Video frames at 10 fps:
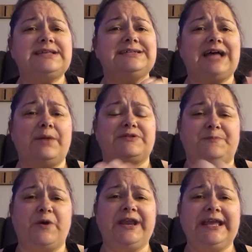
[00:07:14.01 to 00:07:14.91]
as I was
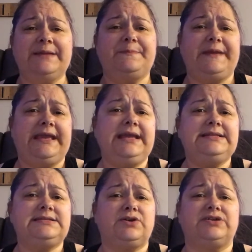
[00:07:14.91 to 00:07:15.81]
putting in
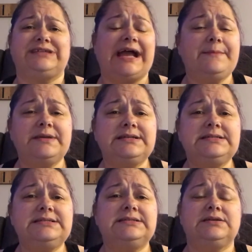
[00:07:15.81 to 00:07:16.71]
beads or
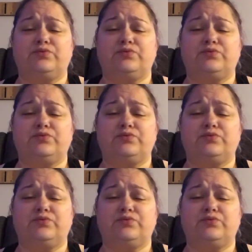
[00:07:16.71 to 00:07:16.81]
diamonds,